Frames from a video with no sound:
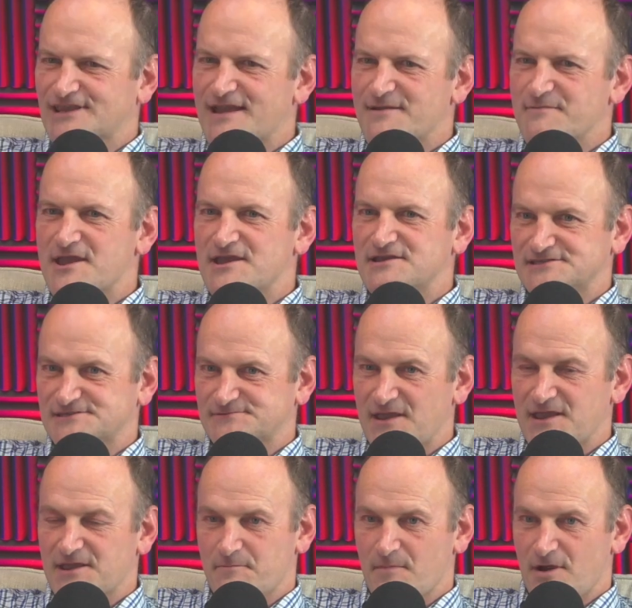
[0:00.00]
came here to
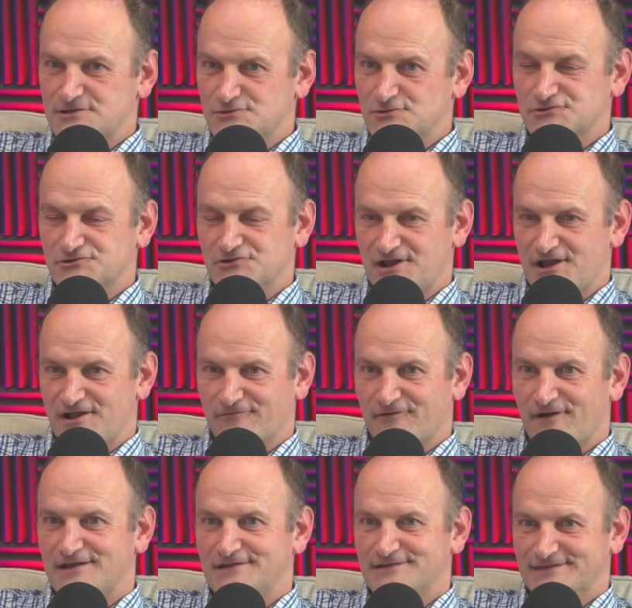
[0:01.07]
speak, my daughter and her
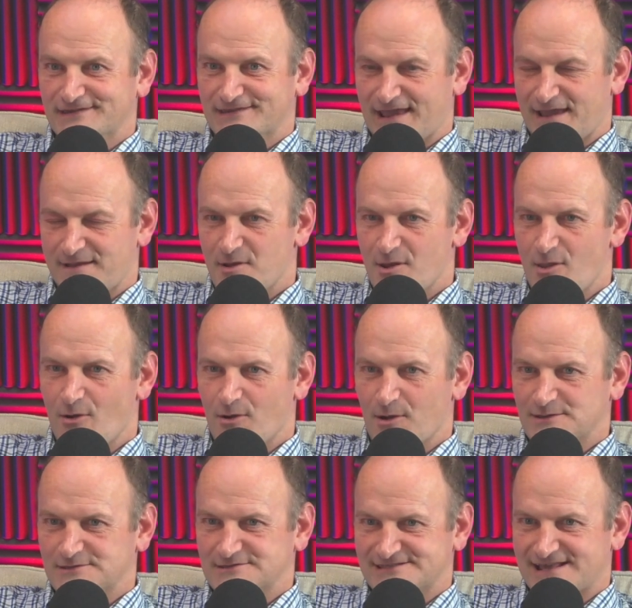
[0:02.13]
friend came
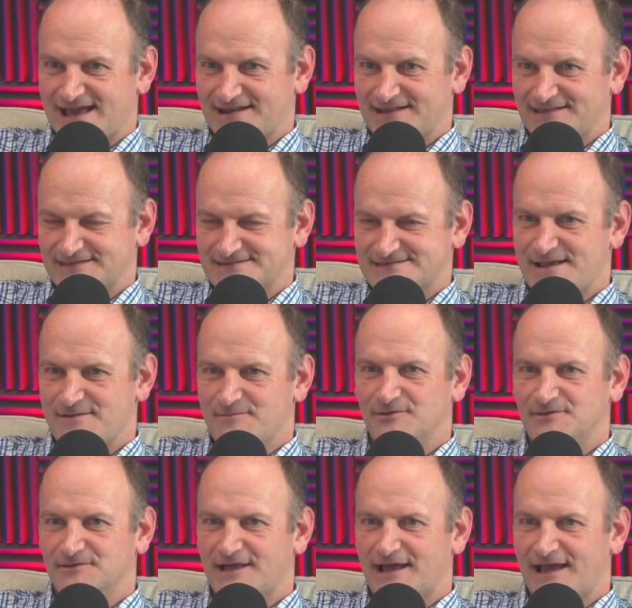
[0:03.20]
along and sat at the
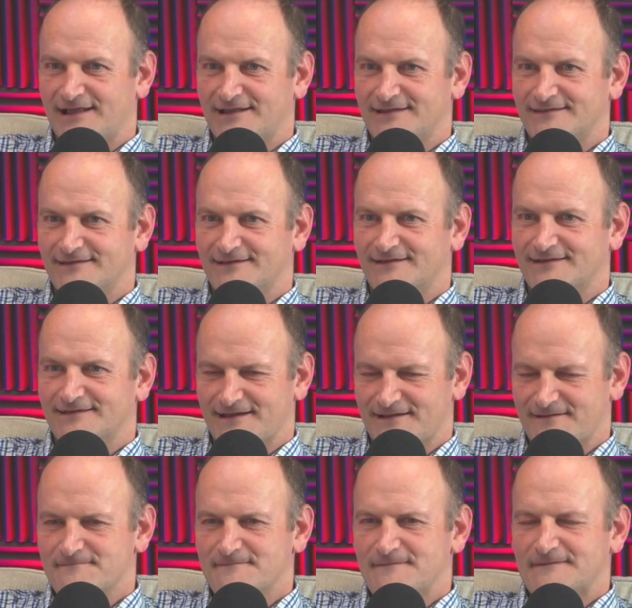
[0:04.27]
table, and yeah.